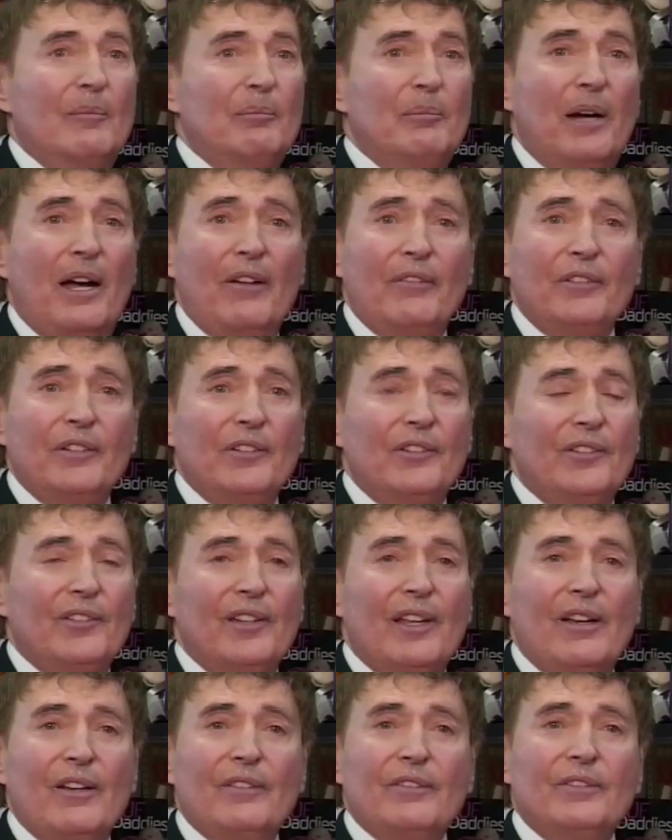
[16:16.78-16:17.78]

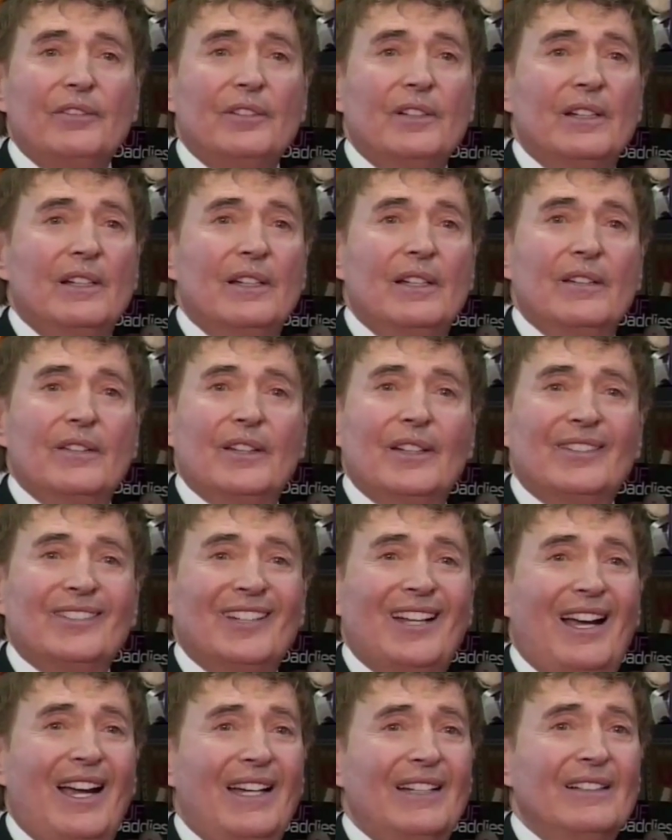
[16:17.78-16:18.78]
Pufnstuf the
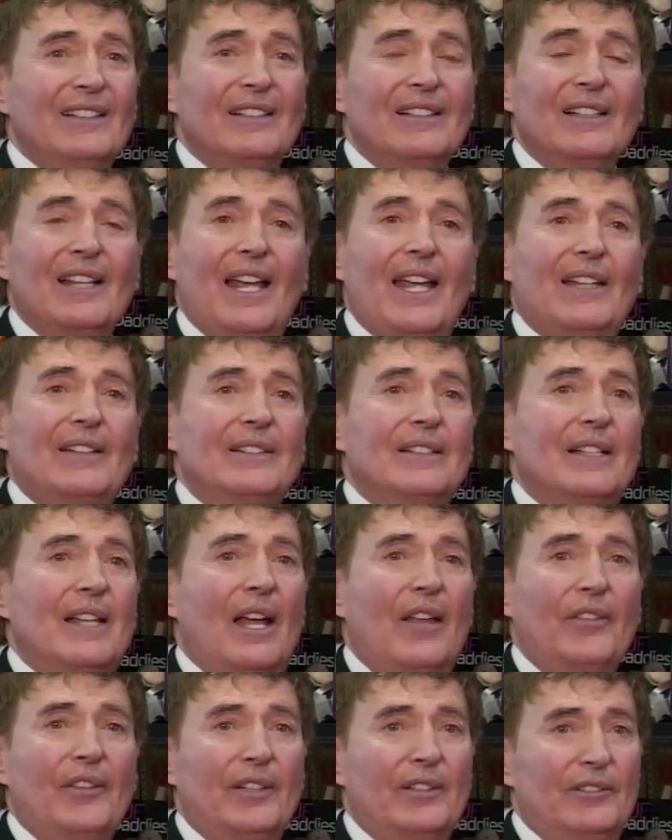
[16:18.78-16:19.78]
title had
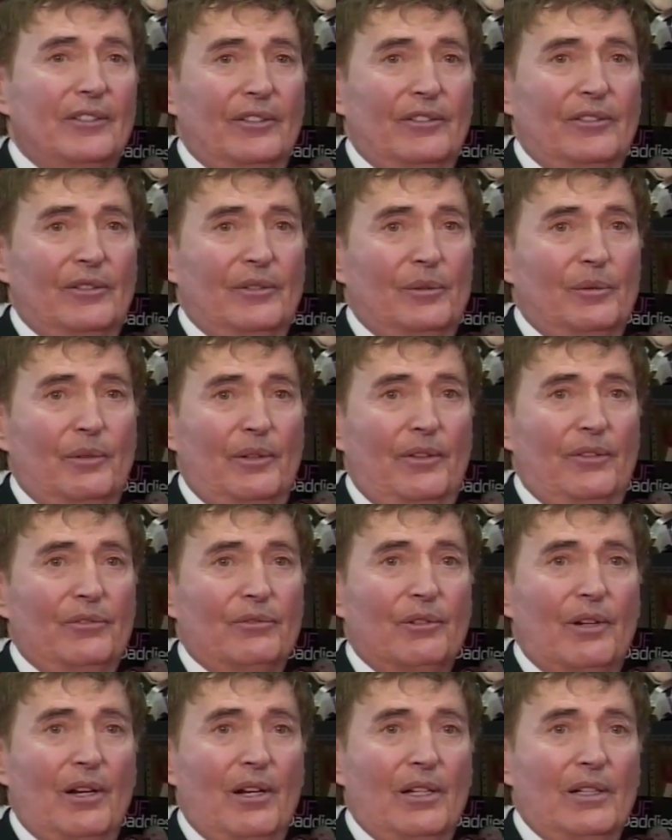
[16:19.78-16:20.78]
nothing to do with
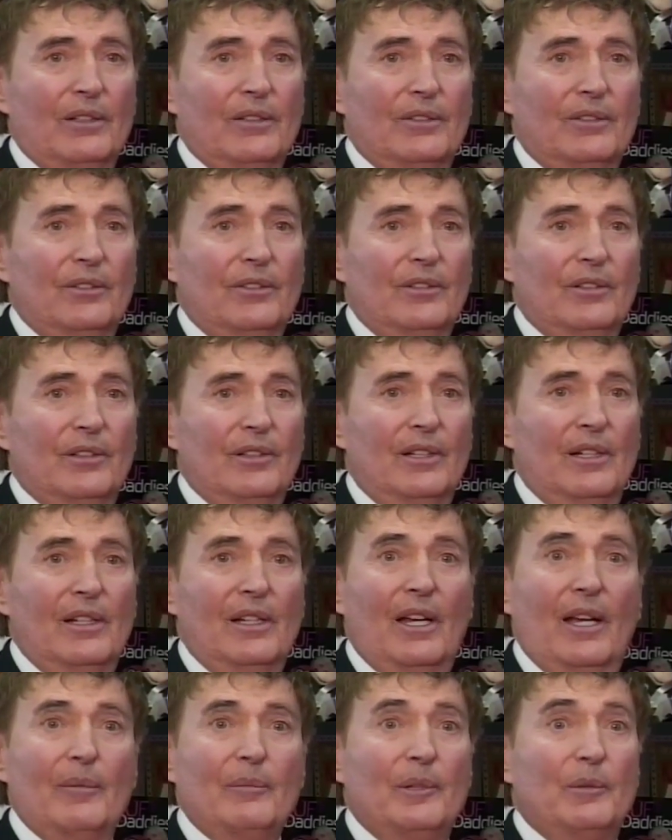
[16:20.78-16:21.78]
drugs.
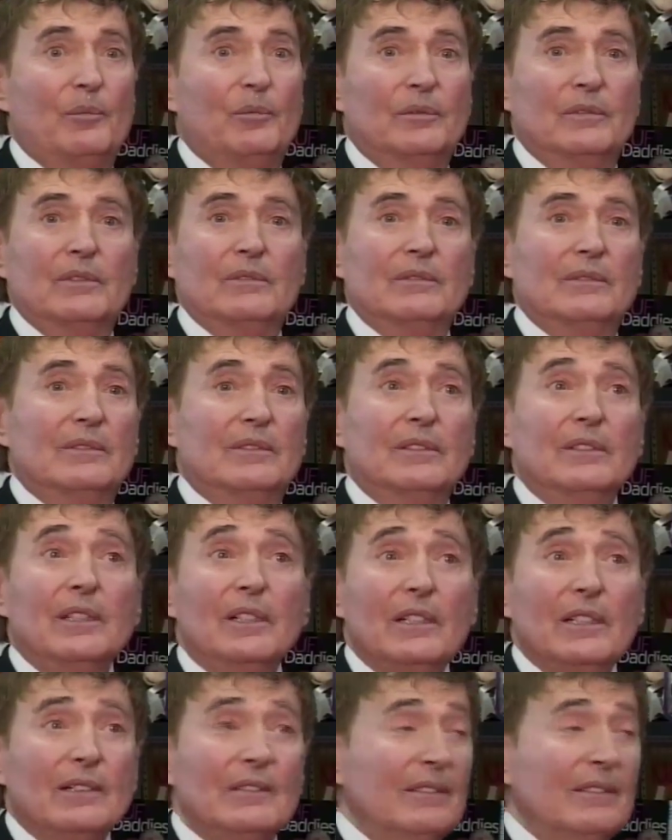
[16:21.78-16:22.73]
I mean, look,